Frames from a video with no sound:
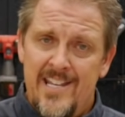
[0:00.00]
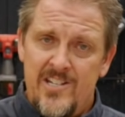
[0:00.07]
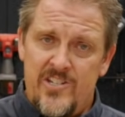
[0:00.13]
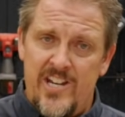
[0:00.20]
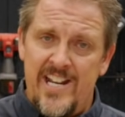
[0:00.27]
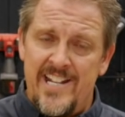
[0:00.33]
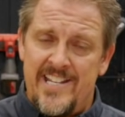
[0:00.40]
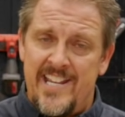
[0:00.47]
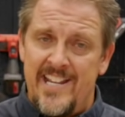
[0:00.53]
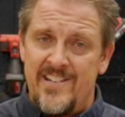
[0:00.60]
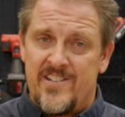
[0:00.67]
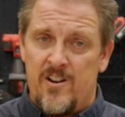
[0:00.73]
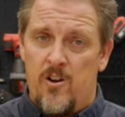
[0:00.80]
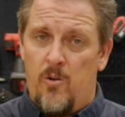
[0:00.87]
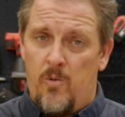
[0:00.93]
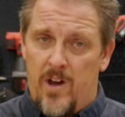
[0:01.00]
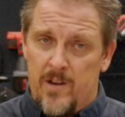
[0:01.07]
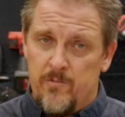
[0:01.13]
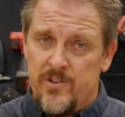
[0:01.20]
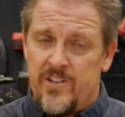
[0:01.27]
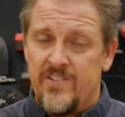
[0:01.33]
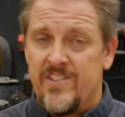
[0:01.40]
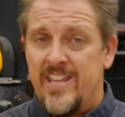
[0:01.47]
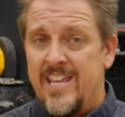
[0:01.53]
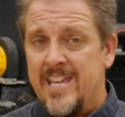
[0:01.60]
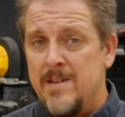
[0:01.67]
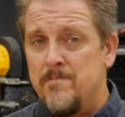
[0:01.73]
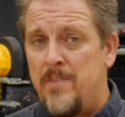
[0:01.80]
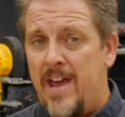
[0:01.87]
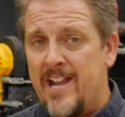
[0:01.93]
G D T zero one, which is the
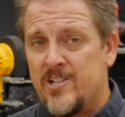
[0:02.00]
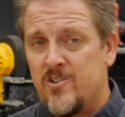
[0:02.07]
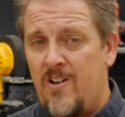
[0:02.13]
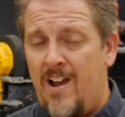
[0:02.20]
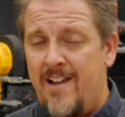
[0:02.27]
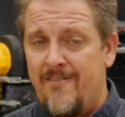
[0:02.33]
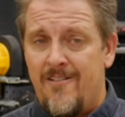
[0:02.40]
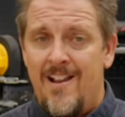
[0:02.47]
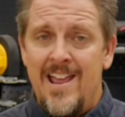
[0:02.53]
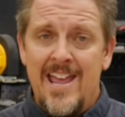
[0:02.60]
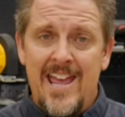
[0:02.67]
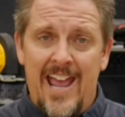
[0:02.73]
impact driver,